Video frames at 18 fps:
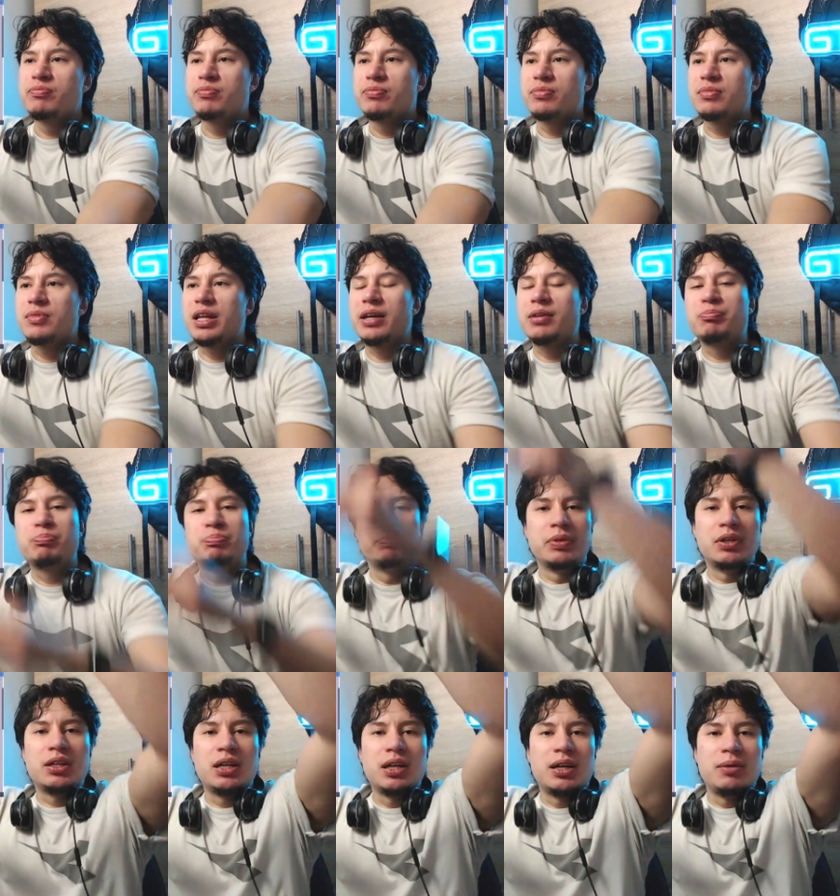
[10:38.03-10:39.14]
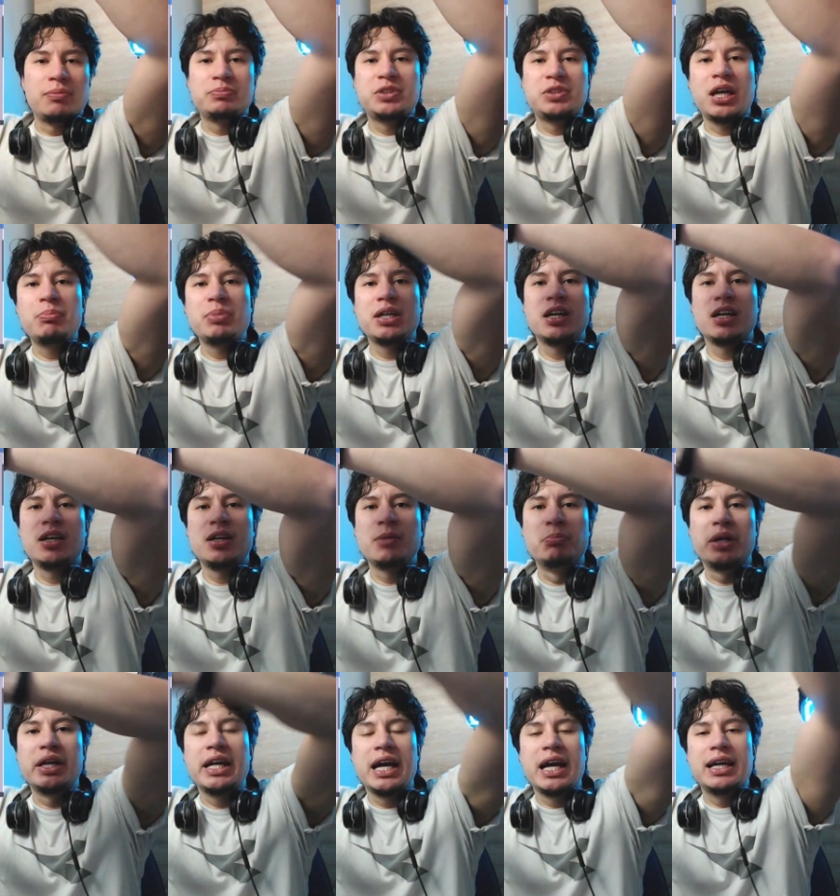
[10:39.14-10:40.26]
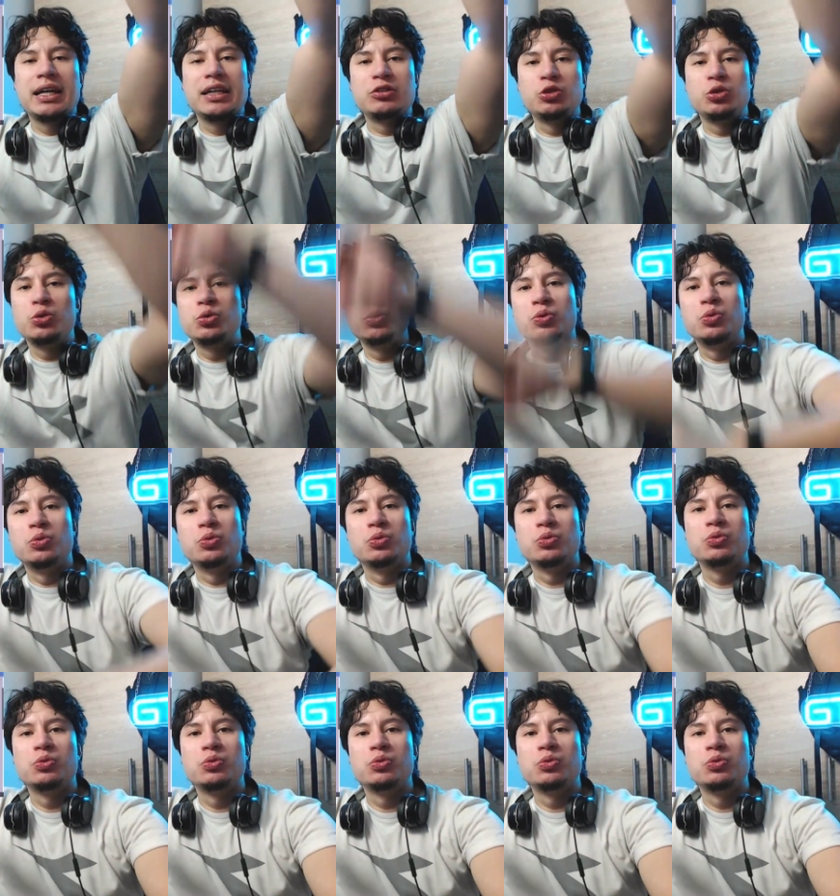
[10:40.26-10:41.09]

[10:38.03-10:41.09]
like uh, taping a banana to